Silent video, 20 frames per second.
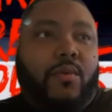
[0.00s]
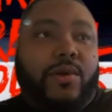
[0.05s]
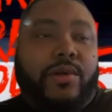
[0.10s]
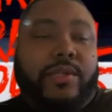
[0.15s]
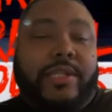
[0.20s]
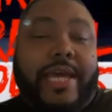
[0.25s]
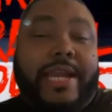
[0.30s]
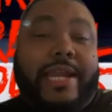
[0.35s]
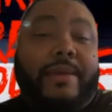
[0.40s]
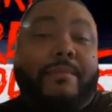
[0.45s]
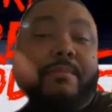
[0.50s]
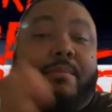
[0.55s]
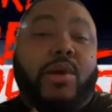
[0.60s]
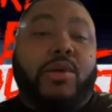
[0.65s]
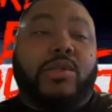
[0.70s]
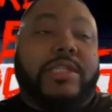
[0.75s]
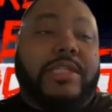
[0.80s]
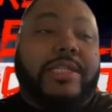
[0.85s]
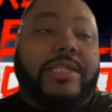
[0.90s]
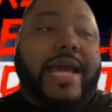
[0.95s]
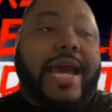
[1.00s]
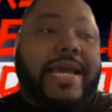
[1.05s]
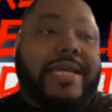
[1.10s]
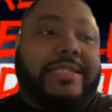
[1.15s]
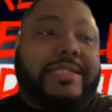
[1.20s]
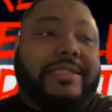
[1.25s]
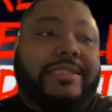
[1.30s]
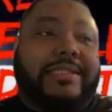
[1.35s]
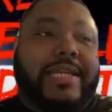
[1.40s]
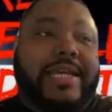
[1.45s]
we're letting
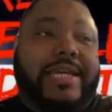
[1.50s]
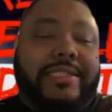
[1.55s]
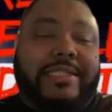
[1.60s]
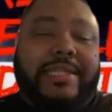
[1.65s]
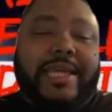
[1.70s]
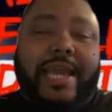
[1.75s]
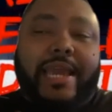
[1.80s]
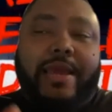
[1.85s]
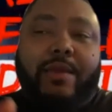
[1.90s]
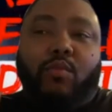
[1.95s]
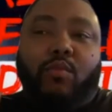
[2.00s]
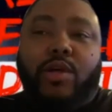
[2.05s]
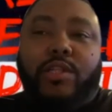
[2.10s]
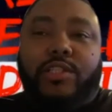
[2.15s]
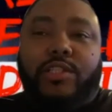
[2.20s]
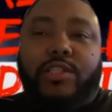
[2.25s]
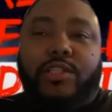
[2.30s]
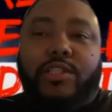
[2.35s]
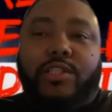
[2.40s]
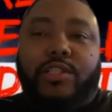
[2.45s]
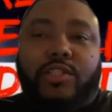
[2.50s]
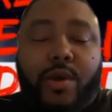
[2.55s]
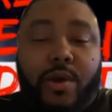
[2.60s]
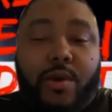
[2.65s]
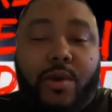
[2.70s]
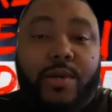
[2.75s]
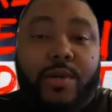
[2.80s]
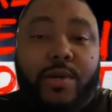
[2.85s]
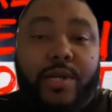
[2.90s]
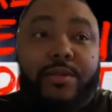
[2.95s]
merchandise dictate what's
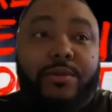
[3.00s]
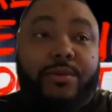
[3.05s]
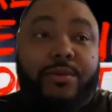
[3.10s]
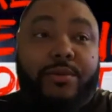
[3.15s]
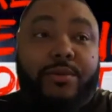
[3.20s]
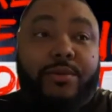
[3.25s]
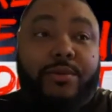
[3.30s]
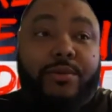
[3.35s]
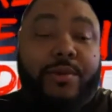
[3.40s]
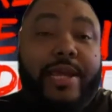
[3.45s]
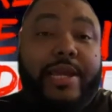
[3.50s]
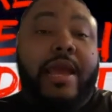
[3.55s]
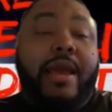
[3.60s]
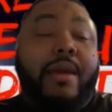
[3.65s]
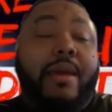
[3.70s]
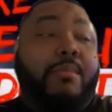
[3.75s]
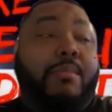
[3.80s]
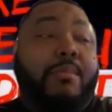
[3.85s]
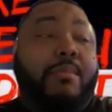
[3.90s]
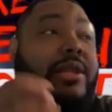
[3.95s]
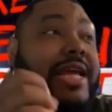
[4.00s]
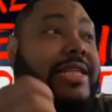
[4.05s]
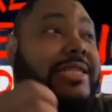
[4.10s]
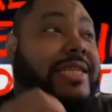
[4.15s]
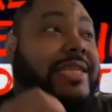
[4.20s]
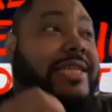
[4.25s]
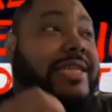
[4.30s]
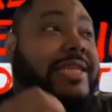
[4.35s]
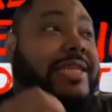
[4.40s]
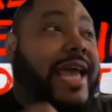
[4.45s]
going on in the ring,
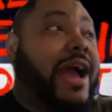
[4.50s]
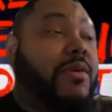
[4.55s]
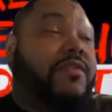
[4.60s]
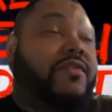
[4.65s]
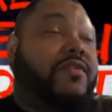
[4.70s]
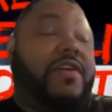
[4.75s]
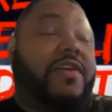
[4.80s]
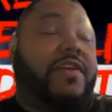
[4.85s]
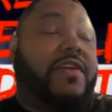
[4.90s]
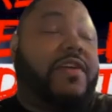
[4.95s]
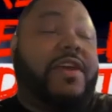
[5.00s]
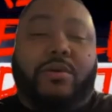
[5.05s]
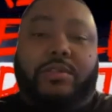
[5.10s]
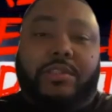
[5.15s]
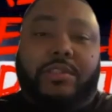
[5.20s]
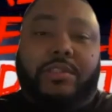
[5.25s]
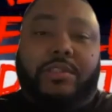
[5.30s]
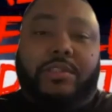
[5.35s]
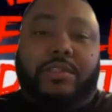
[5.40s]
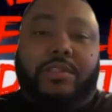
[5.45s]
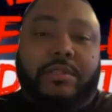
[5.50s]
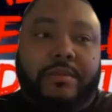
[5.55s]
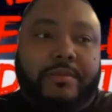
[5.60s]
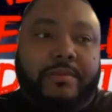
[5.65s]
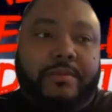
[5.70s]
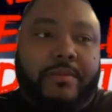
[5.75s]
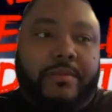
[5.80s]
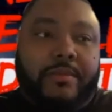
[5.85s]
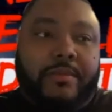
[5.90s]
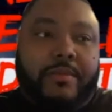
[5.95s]
but that's how it feels
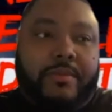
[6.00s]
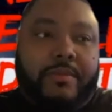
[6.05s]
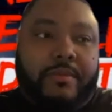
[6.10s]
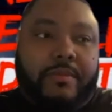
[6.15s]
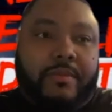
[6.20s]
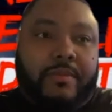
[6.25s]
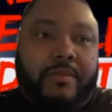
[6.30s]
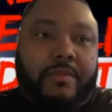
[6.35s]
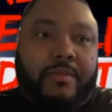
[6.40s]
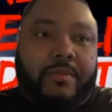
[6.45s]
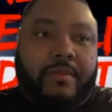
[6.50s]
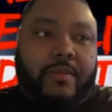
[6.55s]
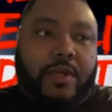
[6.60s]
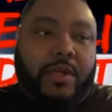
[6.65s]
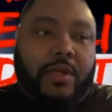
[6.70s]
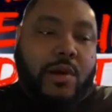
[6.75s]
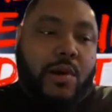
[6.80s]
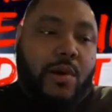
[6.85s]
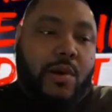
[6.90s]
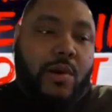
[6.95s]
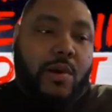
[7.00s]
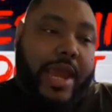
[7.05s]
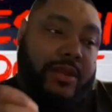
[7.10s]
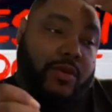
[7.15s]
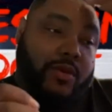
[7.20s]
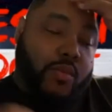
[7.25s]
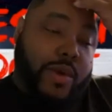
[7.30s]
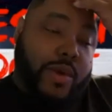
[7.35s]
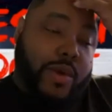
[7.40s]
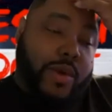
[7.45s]
you know,
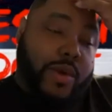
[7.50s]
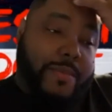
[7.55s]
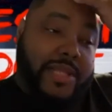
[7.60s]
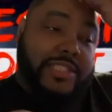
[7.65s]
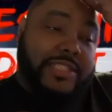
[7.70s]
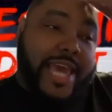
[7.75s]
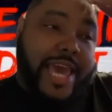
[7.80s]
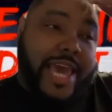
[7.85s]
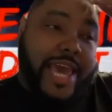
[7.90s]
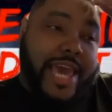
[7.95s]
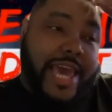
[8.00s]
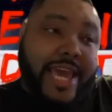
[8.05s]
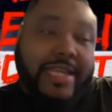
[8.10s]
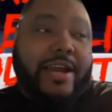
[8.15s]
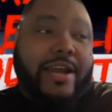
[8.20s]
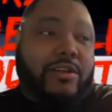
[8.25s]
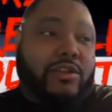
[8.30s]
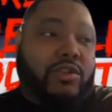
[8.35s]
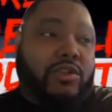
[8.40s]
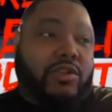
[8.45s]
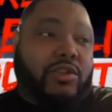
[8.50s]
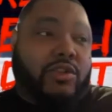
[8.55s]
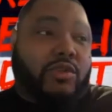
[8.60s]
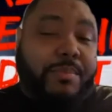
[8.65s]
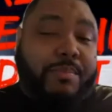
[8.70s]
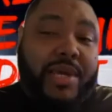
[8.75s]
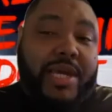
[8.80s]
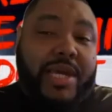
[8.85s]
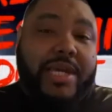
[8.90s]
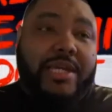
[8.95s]
and the women's tag titles
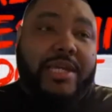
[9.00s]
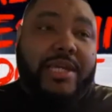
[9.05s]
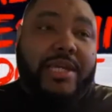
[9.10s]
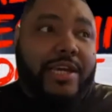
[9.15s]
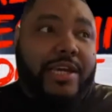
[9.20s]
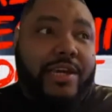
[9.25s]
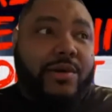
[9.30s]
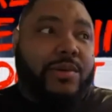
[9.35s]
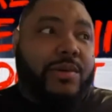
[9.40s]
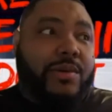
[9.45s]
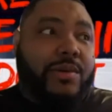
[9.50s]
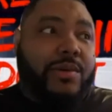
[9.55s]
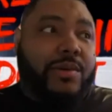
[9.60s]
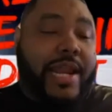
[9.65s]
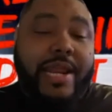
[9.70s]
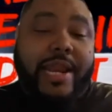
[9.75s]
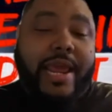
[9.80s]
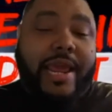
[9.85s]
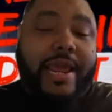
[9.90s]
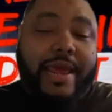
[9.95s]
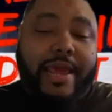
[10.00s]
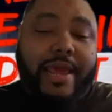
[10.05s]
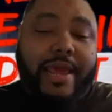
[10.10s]
was a big deal. And it,